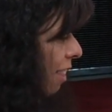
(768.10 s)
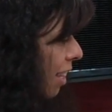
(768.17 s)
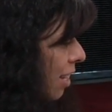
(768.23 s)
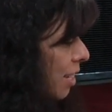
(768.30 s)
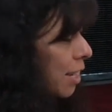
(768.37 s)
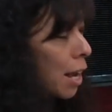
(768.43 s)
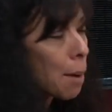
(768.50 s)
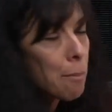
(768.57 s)

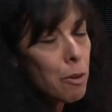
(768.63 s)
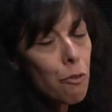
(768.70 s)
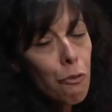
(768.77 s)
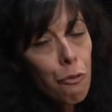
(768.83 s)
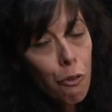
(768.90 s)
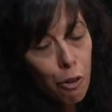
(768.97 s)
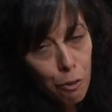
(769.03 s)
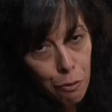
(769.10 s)
These come in
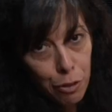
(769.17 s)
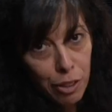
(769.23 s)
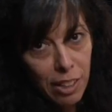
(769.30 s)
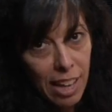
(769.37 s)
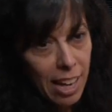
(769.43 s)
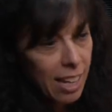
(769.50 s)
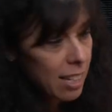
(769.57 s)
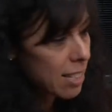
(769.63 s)
4-foot
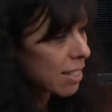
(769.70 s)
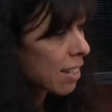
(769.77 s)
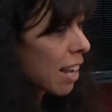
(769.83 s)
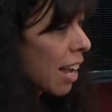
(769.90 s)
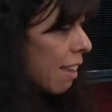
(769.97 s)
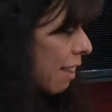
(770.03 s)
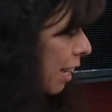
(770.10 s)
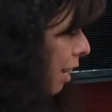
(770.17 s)
lengths.
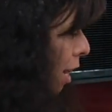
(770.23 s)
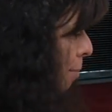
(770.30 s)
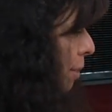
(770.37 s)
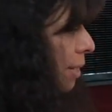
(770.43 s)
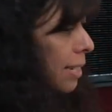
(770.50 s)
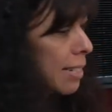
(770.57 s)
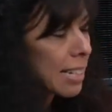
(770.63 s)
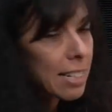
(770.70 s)
They come in
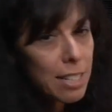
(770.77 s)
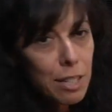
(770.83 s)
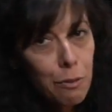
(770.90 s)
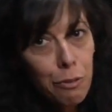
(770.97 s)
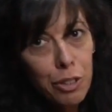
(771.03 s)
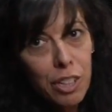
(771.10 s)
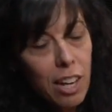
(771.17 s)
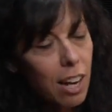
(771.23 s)
6
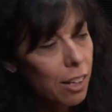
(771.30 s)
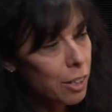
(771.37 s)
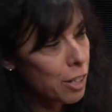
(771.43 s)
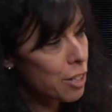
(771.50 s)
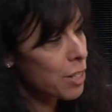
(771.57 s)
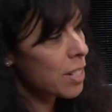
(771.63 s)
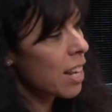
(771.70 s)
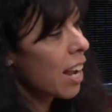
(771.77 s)
different
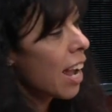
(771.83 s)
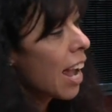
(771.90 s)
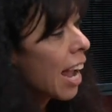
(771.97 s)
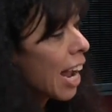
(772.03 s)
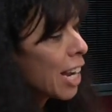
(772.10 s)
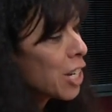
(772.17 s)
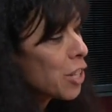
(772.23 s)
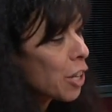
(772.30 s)
colors,
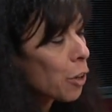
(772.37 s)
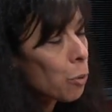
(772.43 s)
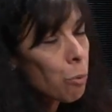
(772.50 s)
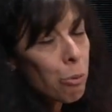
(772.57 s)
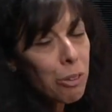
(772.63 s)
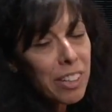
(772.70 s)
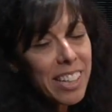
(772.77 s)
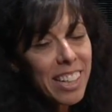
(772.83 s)
and they're
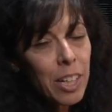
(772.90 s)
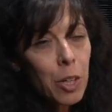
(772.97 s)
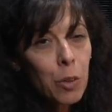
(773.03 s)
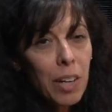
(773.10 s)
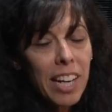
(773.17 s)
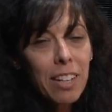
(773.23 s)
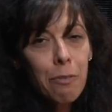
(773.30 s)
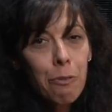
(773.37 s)
really
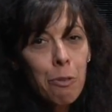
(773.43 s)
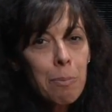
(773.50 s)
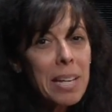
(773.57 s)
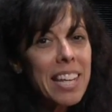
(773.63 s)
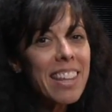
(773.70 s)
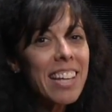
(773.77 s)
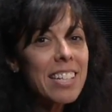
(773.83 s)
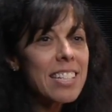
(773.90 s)
for
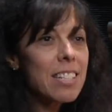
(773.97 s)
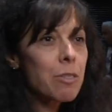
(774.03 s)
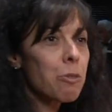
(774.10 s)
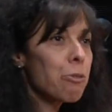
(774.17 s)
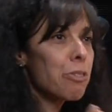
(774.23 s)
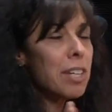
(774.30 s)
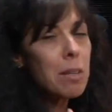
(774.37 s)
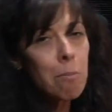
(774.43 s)
me, they
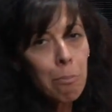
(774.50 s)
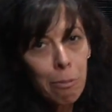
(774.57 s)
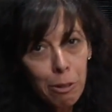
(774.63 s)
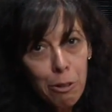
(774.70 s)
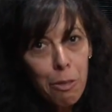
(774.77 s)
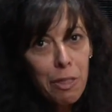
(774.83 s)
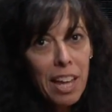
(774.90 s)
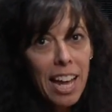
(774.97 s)
scream
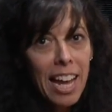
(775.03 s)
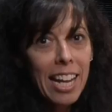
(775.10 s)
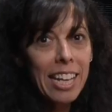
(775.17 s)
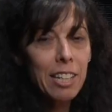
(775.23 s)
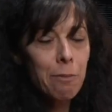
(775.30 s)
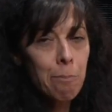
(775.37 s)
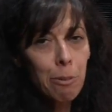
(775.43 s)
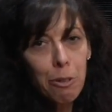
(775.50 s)
birthday
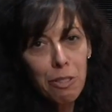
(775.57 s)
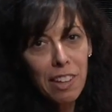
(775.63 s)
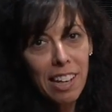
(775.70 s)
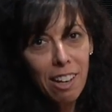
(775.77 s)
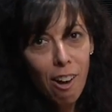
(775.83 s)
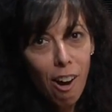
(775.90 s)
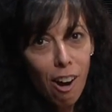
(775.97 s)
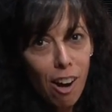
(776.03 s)
and birthday
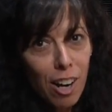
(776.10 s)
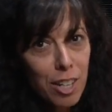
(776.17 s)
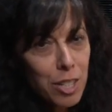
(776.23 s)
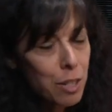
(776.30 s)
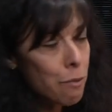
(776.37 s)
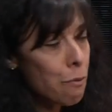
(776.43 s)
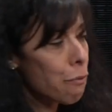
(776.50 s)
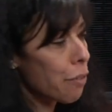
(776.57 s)
cards
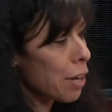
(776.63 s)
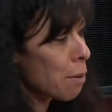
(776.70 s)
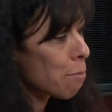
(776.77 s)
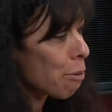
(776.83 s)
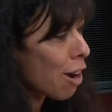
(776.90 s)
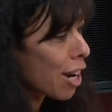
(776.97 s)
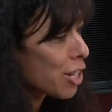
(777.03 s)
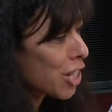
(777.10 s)
and fun
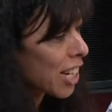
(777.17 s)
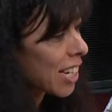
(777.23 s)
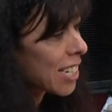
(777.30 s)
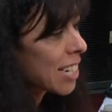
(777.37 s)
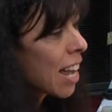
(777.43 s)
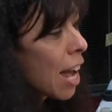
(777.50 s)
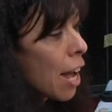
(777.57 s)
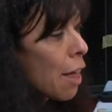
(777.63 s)
projects.
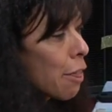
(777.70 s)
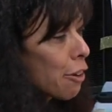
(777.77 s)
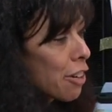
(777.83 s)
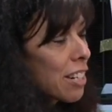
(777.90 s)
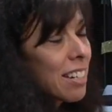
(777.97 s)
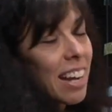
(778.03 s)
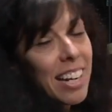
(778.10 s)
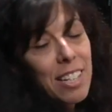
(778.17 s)
They're a
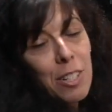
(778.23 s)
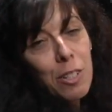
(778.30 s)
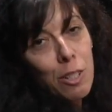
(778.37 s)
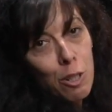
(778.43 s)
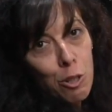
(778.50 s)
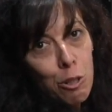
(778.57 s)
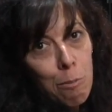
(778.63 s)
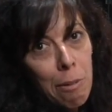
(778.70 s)
nice
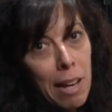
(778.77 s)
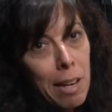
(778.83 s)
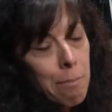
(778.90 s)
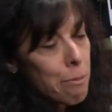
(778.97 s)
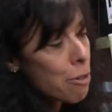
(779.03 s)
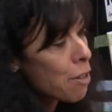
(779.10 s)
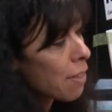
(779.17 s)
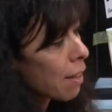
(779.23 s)
tissue
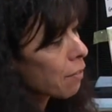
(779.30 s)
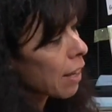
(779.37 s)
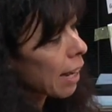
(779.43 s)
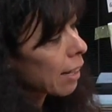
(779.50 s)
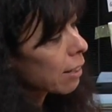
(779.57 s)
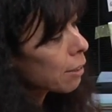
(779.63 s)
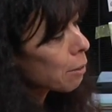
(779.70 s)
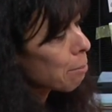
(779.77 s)
paper, and they've got
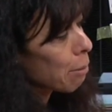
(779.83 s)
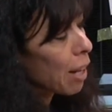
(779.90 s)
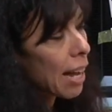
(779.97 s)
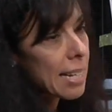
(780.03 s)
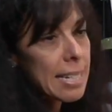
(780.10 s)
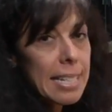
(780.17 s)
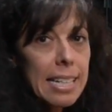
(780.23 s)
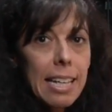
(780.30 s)
a little
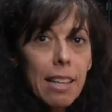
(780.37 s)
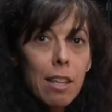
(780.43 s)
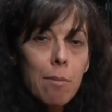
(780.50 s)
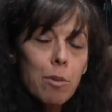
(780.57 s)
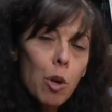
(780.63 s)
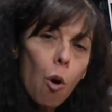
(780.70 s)
plastic in them to